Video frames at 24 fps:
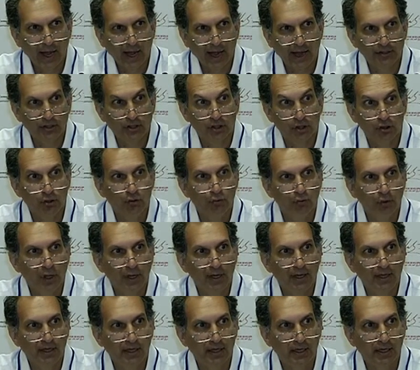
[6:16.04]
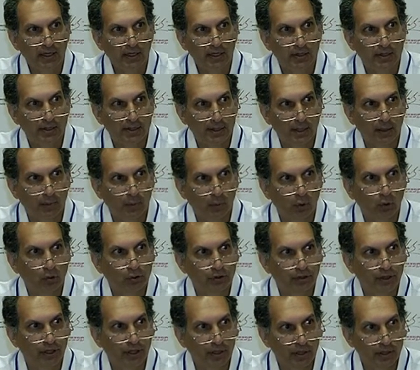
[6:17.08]
And so you really needed some
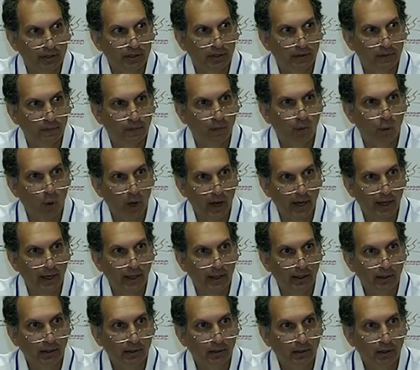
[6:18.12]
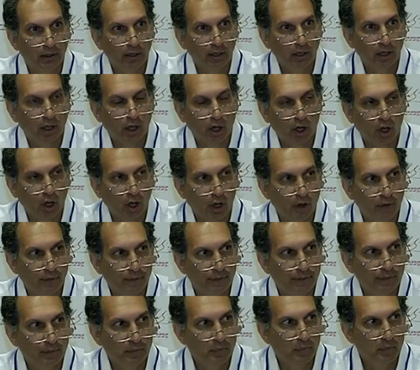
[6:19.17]
alternative way
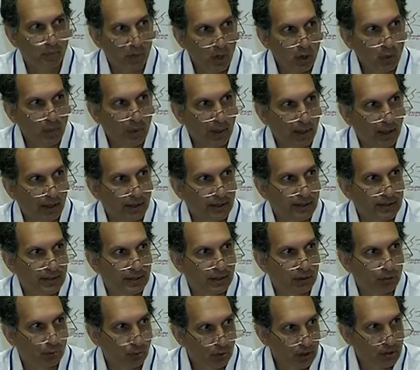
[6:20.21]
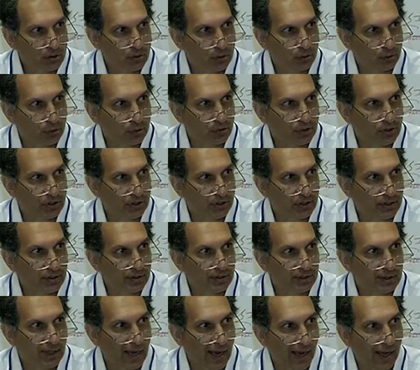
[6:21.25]
of mobilizing
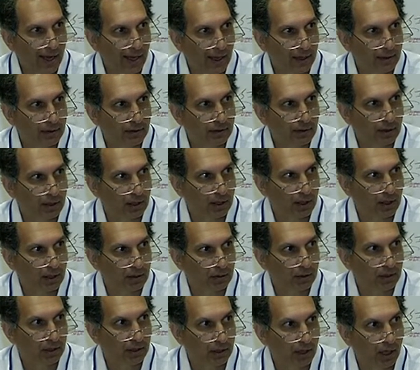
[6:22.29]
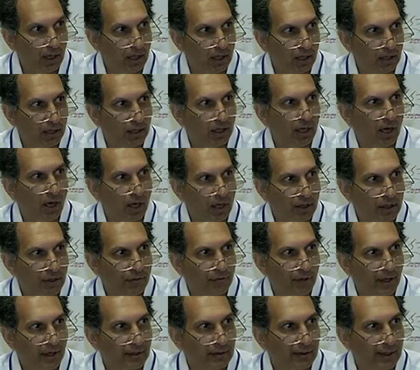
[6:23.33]
resources and uh, uh,
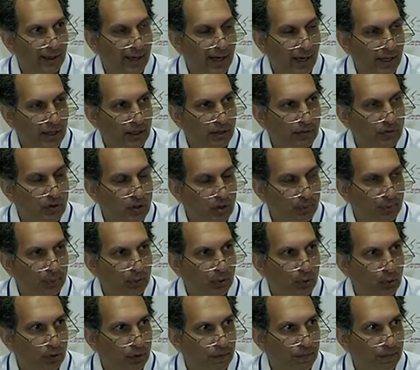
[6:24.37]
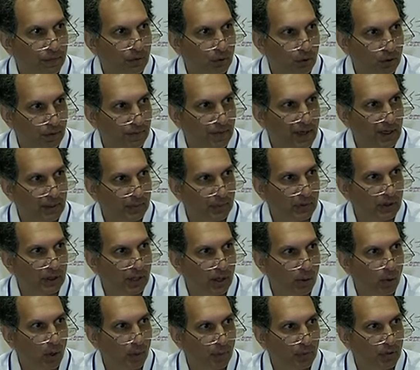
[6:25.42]
garnering the kind of support for development
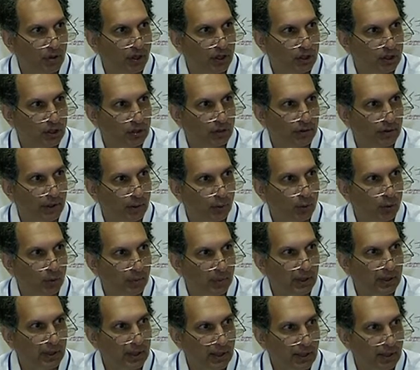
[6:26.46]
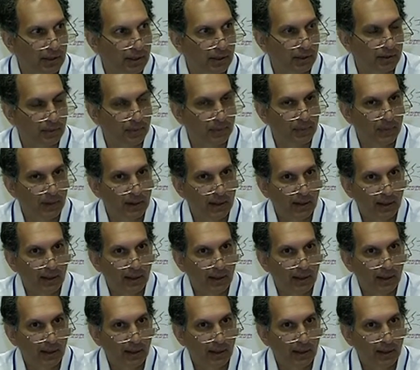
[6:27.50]
cooperation that would be needed.